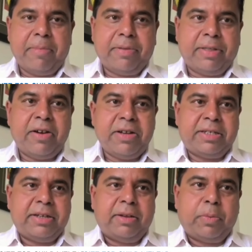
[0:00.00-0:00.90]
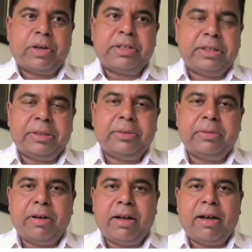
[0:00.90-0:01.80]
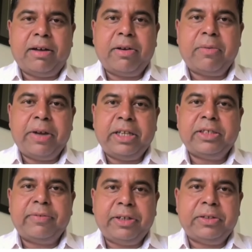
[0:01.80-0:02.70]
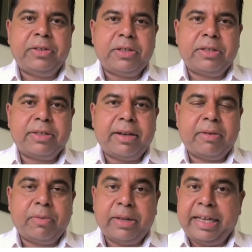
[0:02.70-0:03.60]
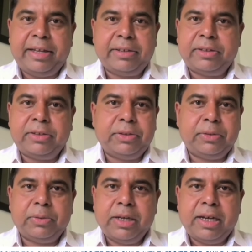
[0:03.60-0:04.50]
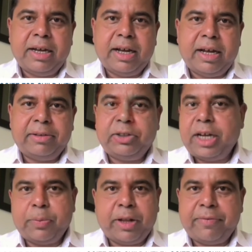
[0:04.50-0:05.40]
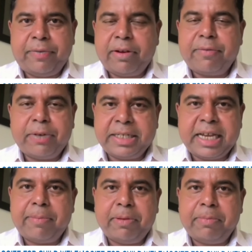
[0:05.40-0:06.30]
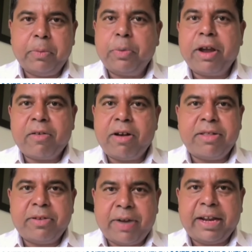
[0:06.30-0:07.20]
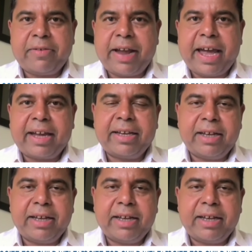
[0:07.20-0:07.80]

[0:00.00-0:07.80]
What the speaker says: There is still work to do on a range of issues relating to child welfare, for example, but we are on the right track.